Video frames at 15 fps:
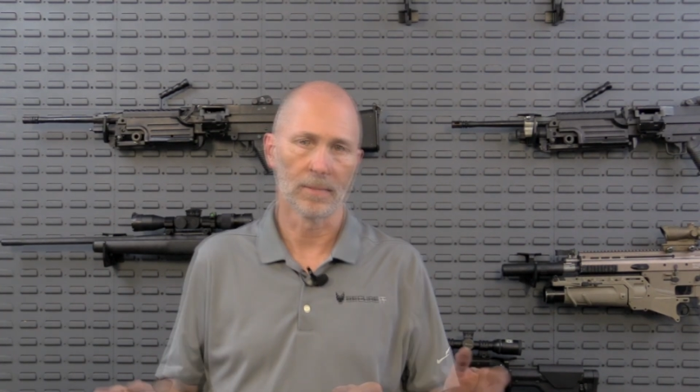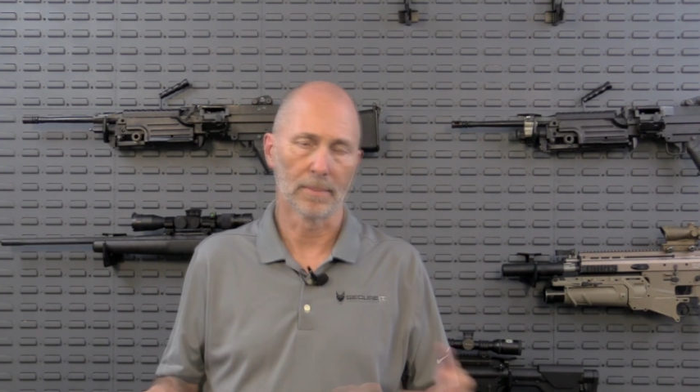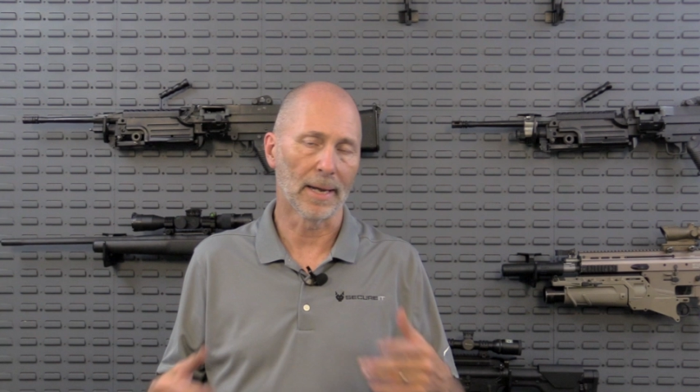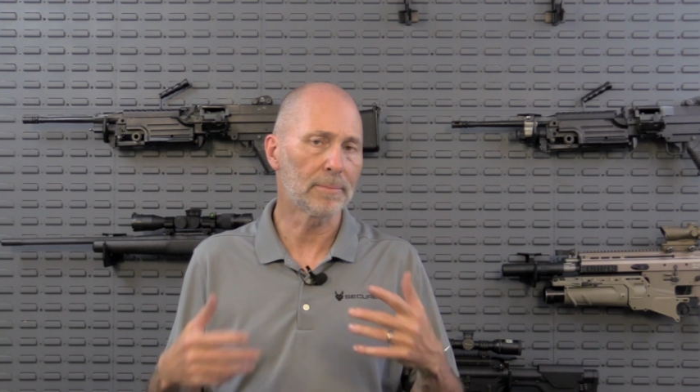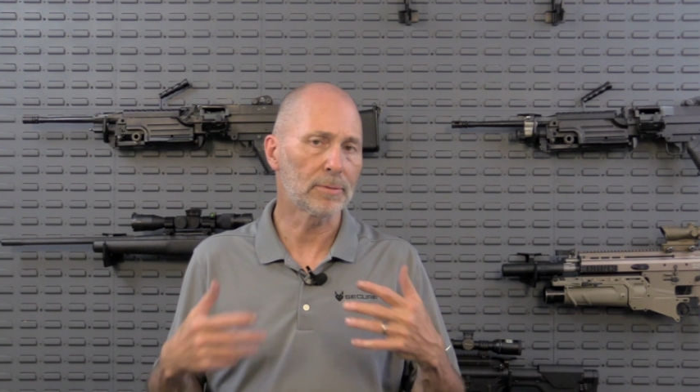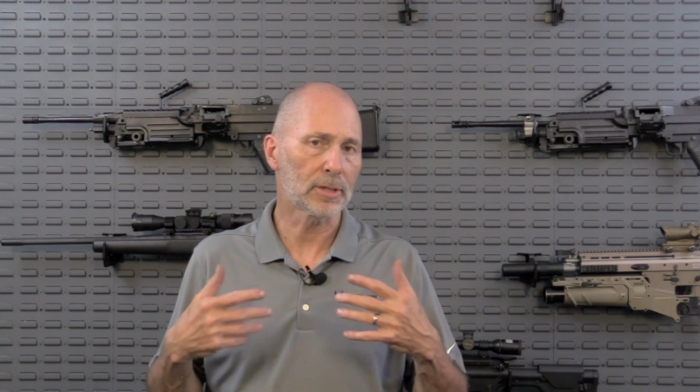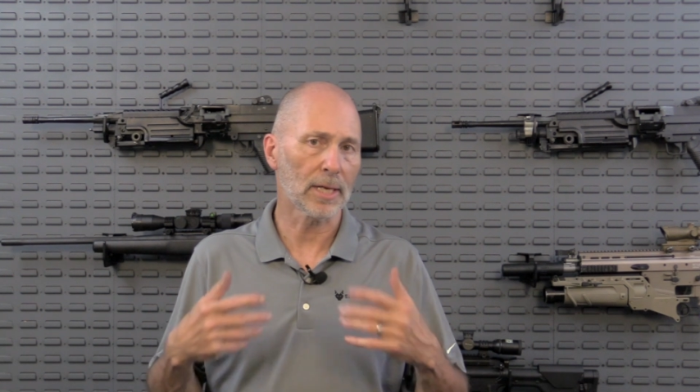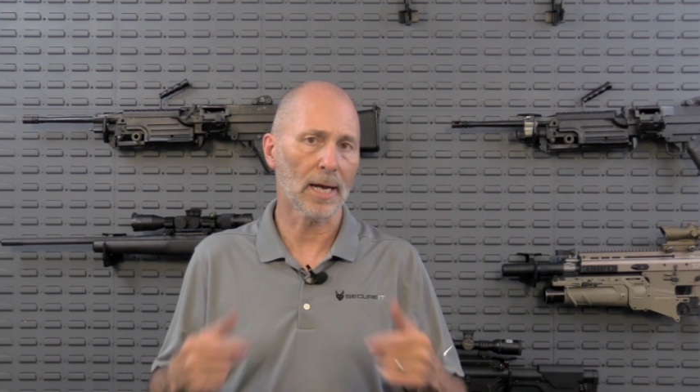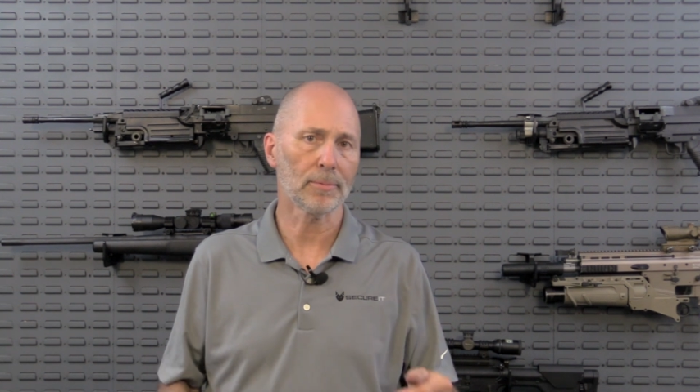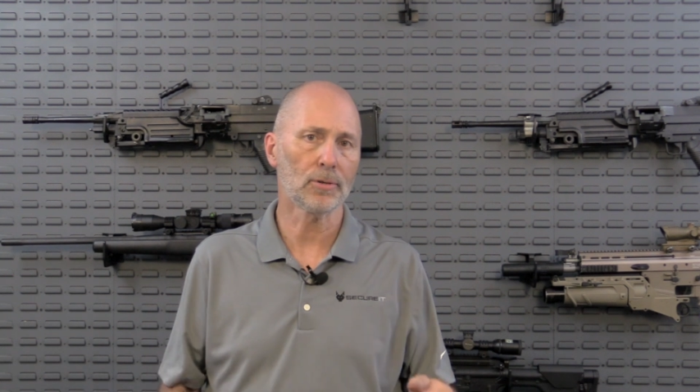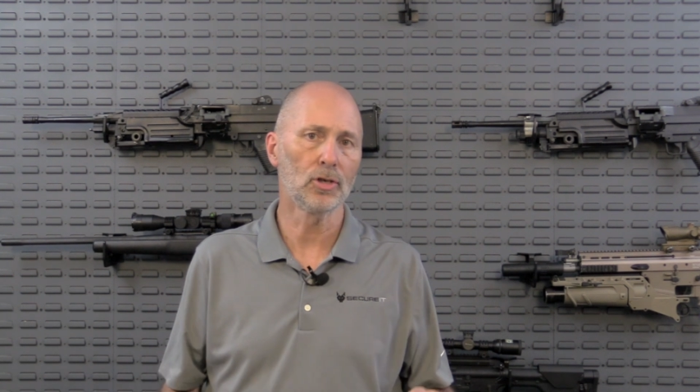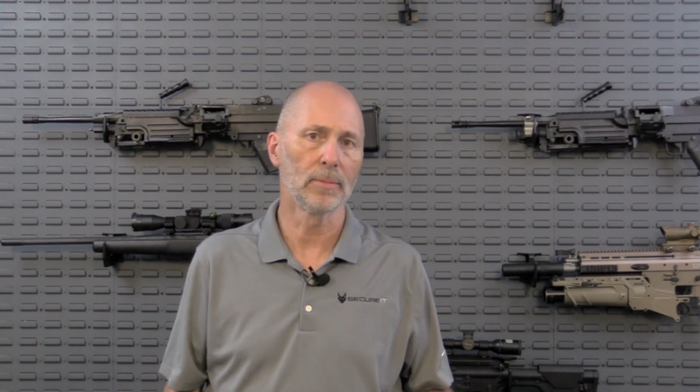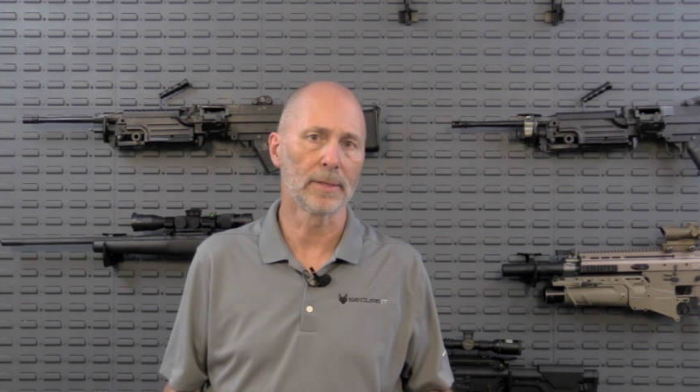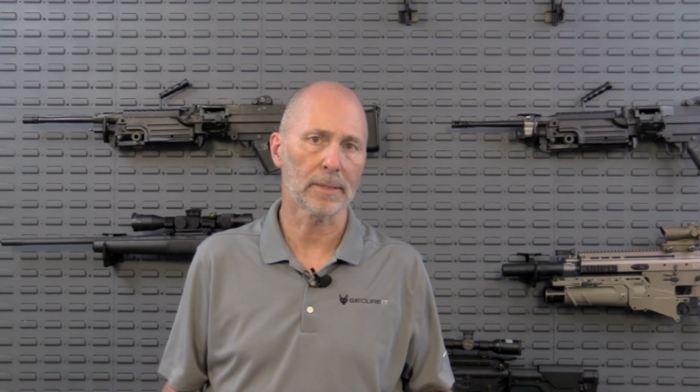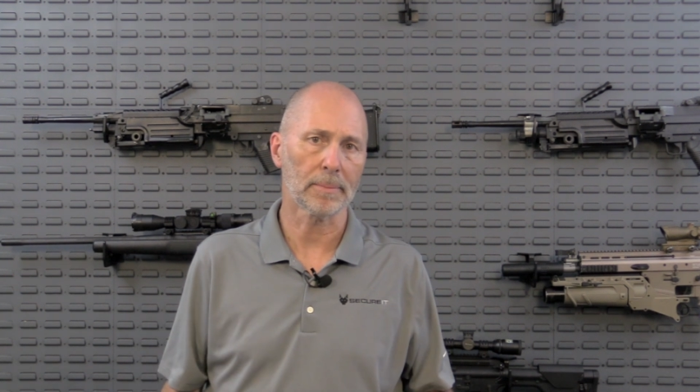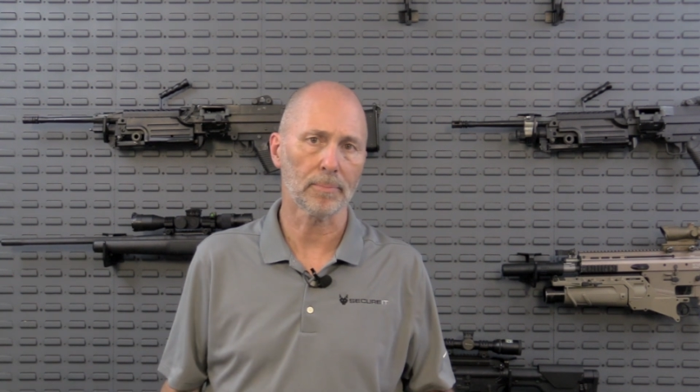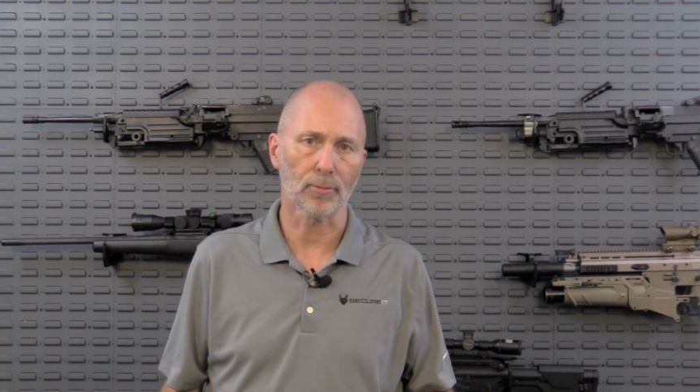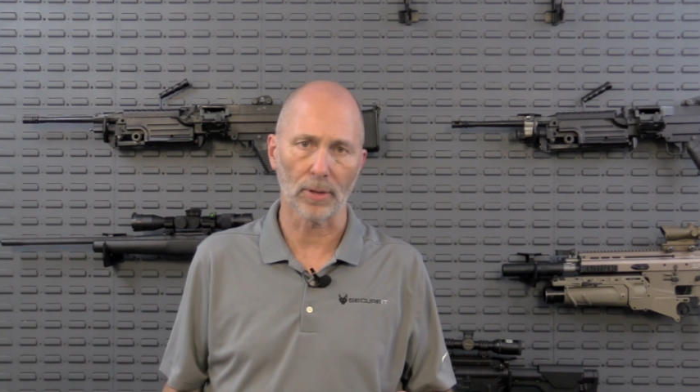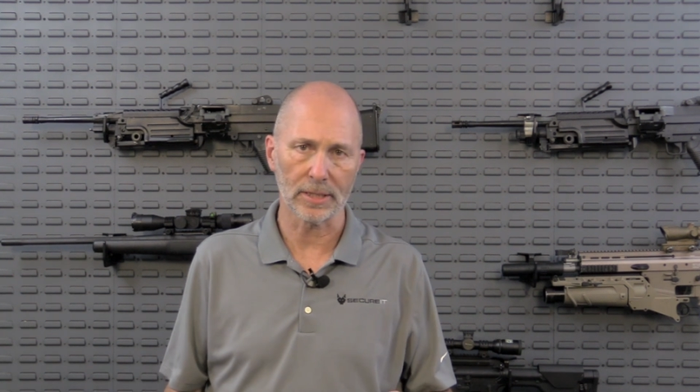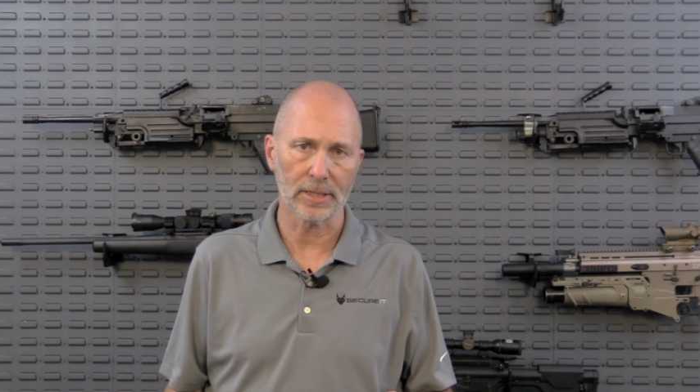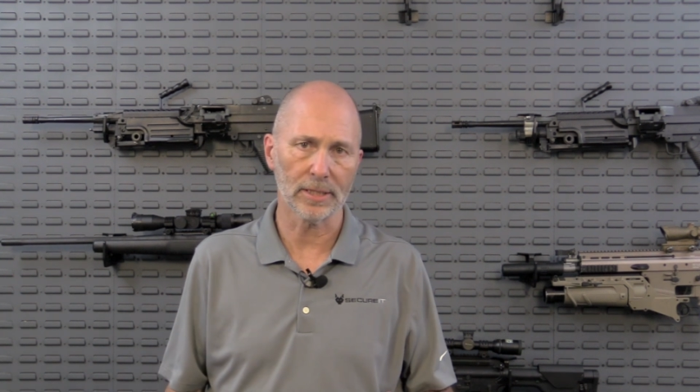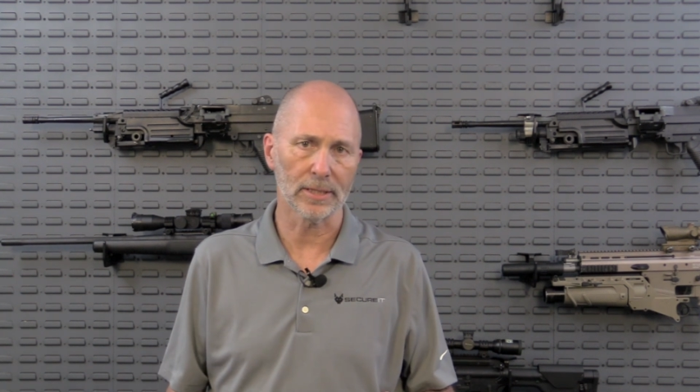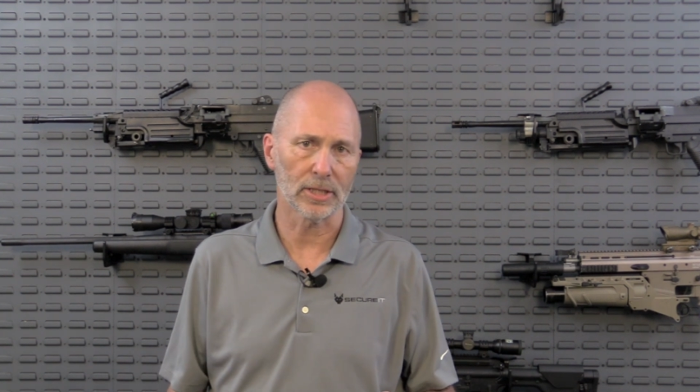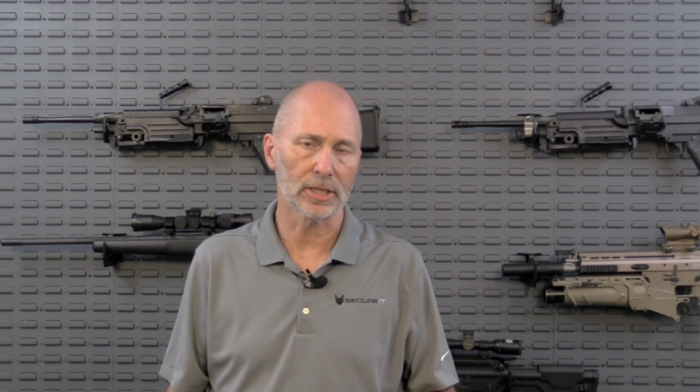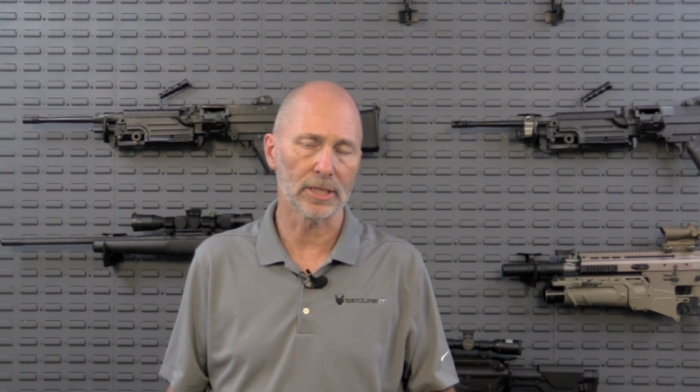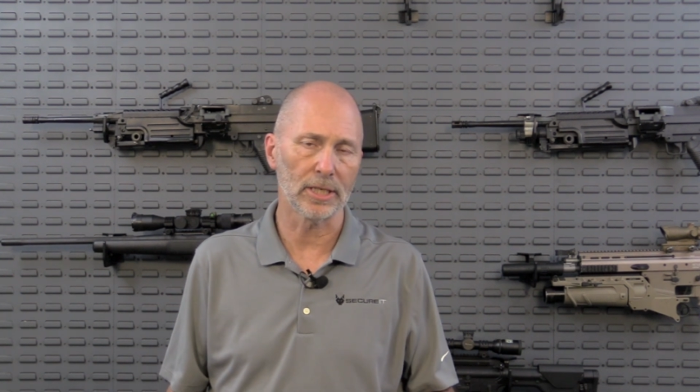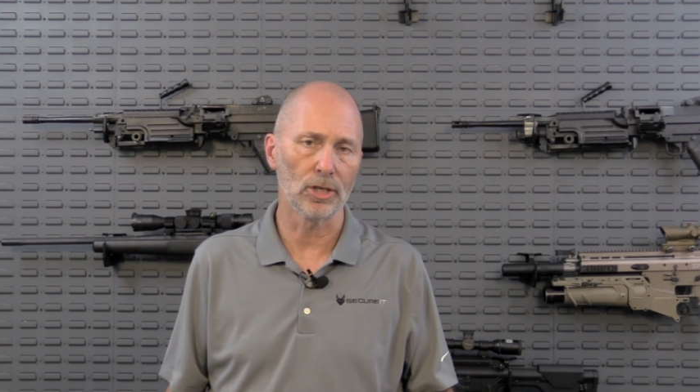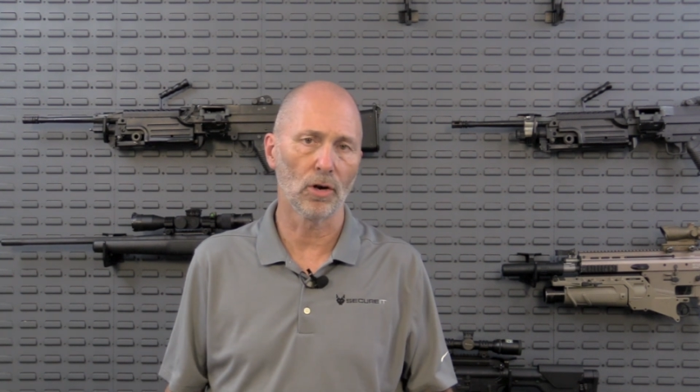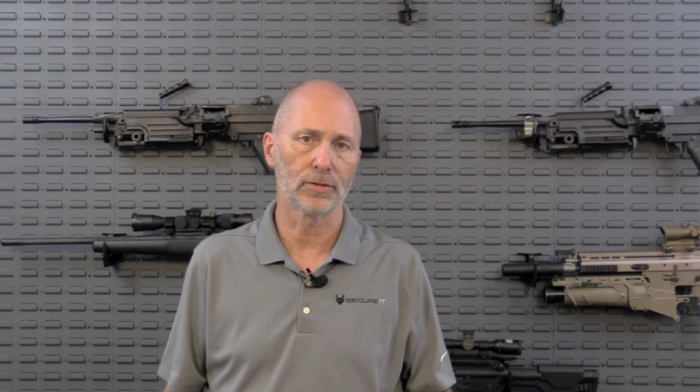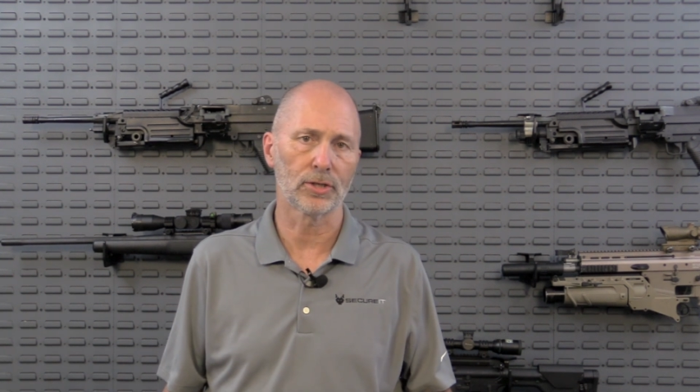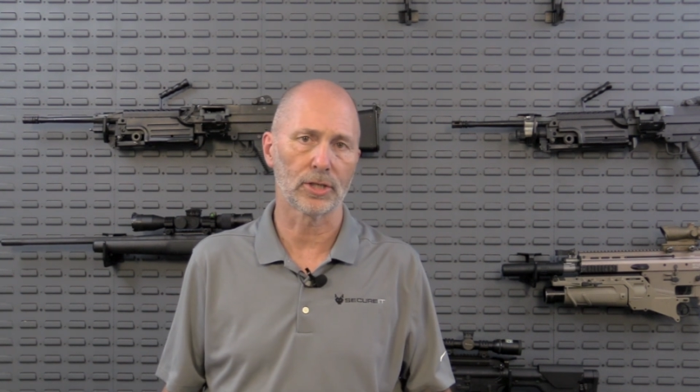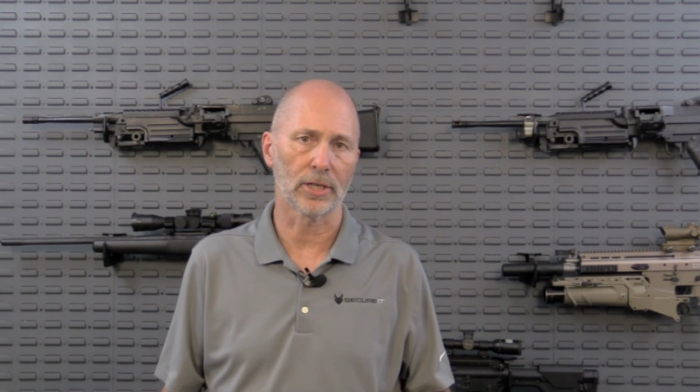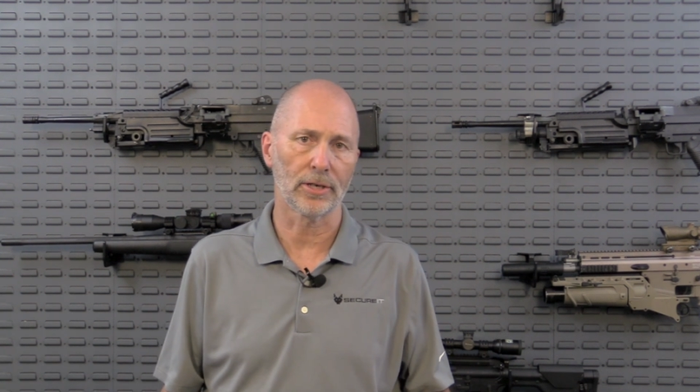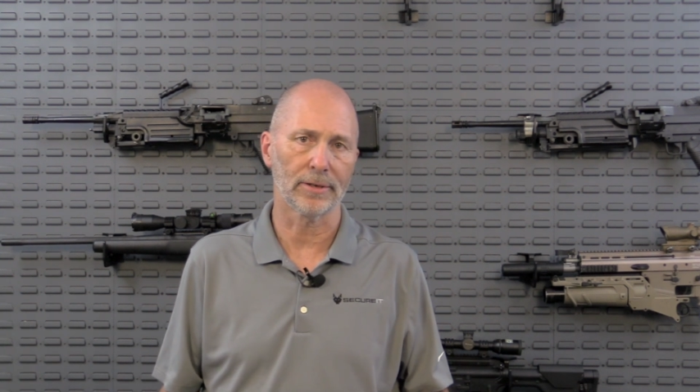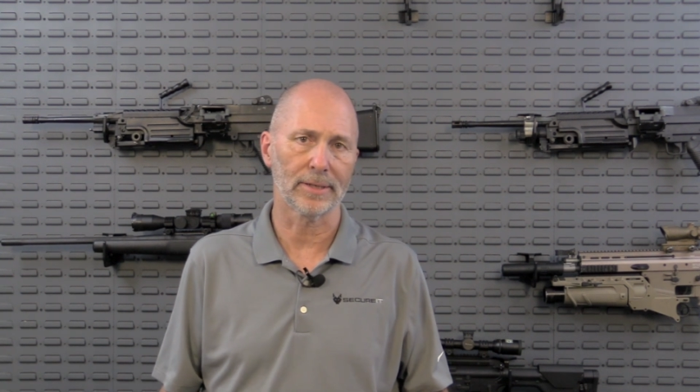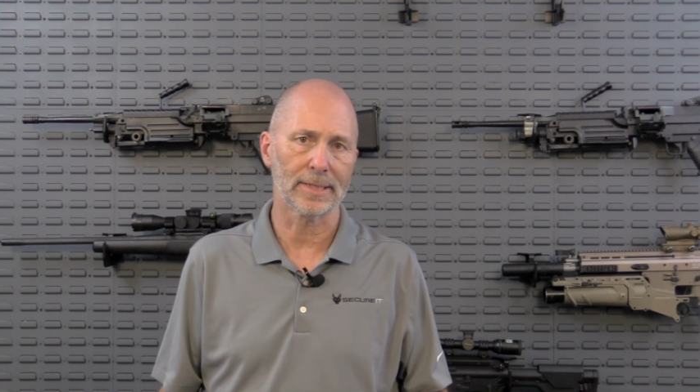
My name is Tom Kubinick, President and CEO of SecureIt